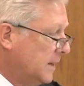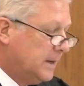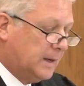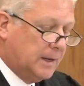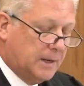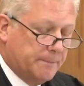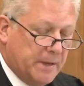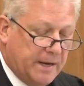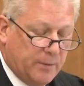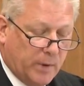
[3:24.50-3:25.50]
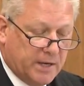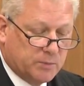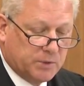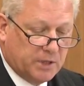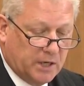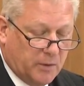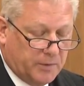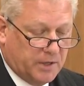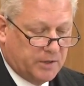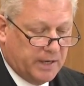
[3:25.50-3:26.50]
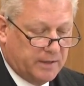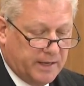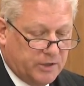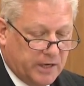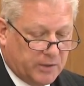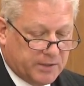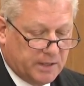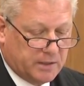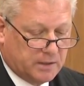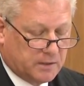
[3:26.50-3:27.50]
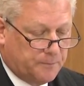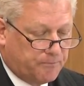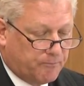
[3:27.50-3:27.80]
Um, anyways, we'll start you with a 10 day jail sentence